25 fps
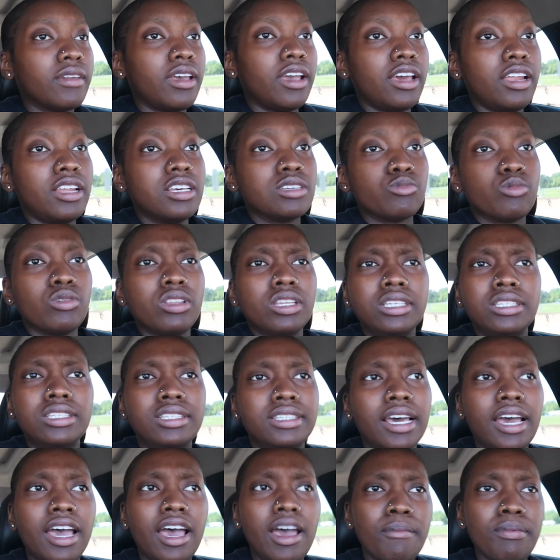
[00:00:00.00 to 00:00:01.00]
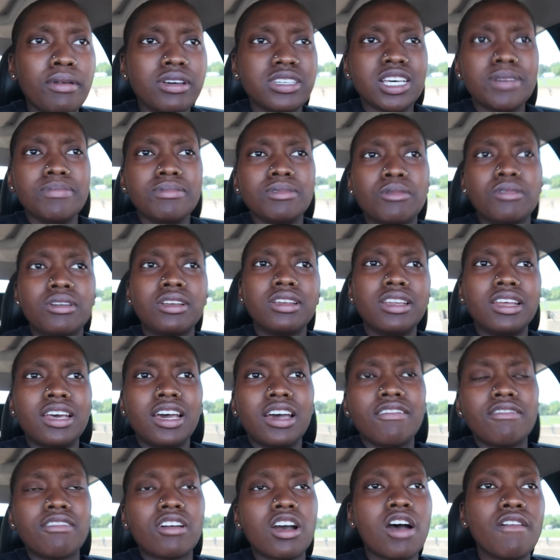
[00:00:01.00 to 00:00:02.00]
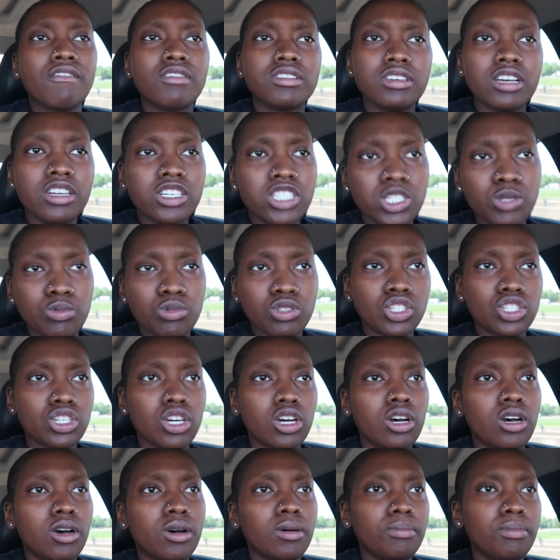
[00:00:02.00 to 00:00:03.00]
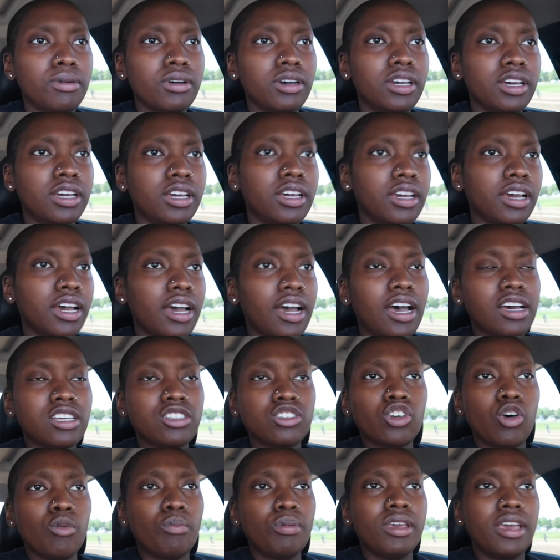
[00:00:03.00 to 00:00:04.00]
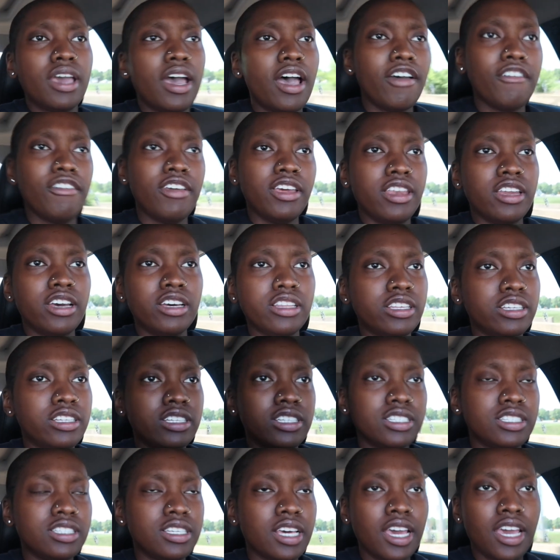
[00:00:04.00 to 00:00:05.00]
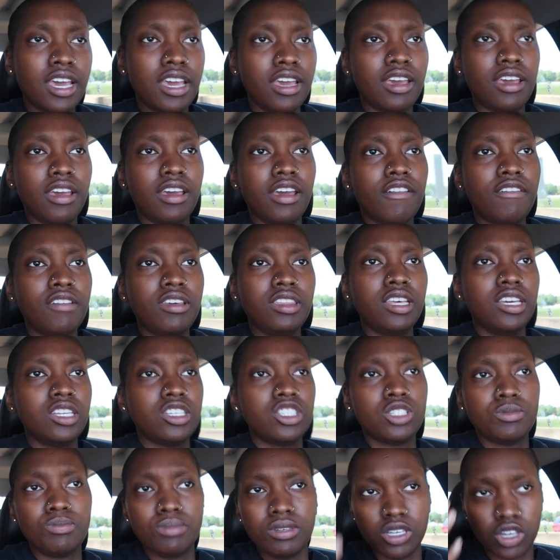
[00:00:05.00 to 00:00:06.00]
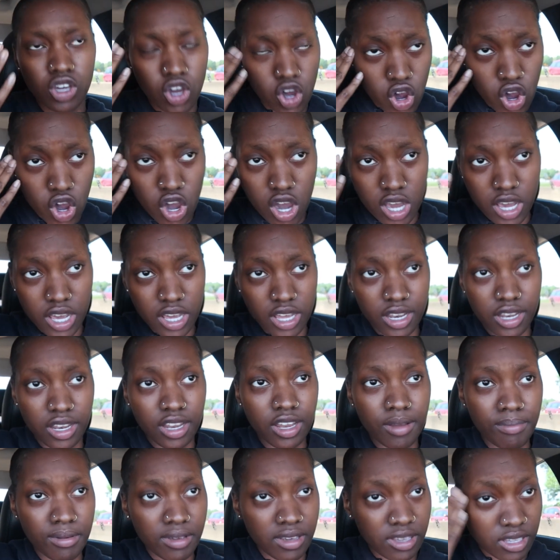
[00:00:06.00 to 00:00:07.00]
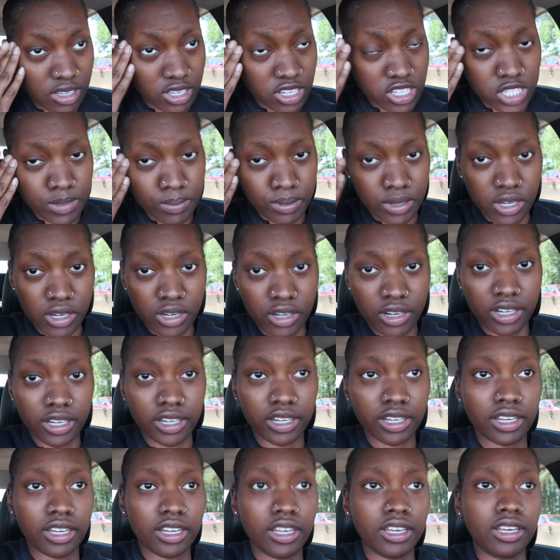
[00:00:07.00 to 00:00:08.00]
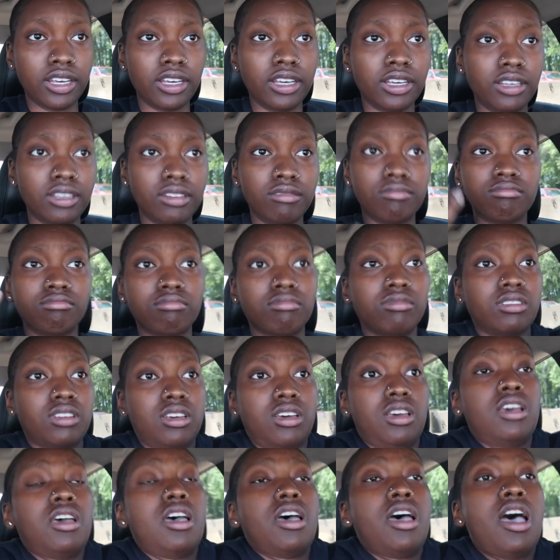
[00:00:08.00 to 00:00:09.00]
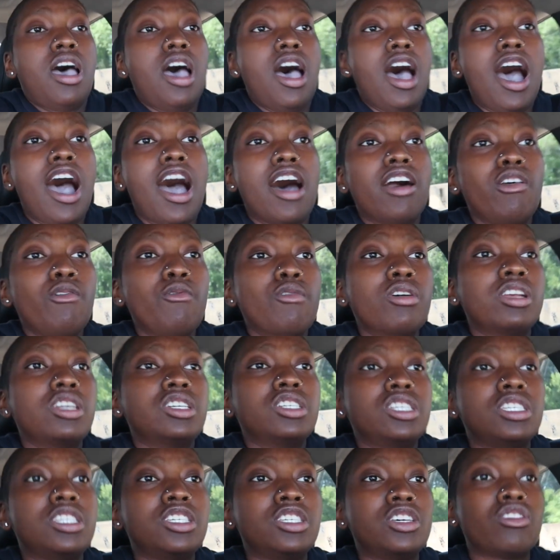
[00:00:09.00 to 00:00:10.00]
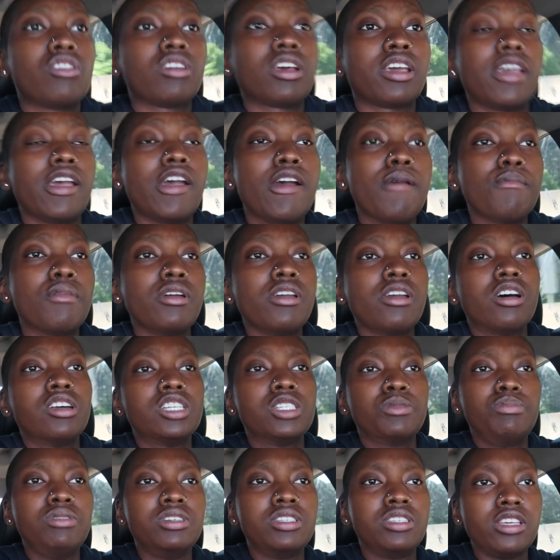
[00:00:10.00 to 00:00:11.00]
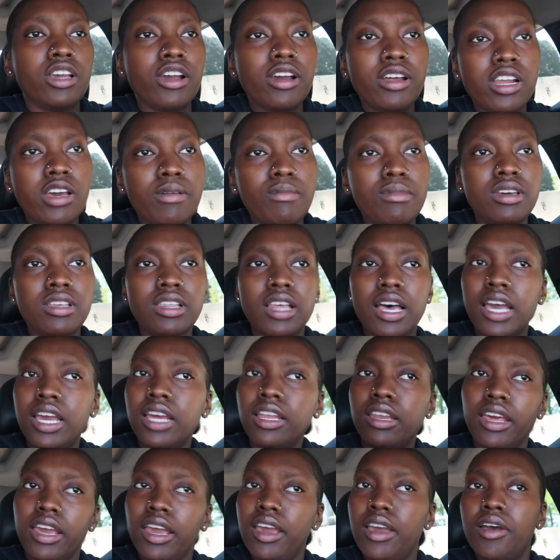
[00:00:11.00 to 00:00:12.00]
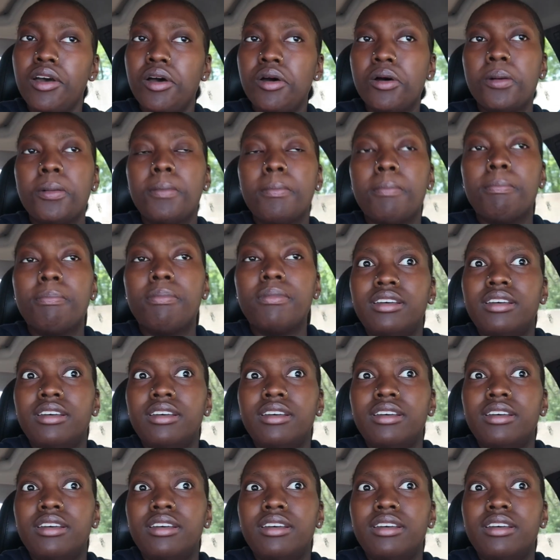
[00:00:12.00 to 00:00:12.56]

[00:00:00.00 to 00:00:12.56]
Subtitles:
And it's really sad because I be wanting to have conversations with y'all, but I just don't be having nothing to say. Everything just be gone. It be disappearing. And I don't want to just sit on the camera and y'all just be staring at me like, damn.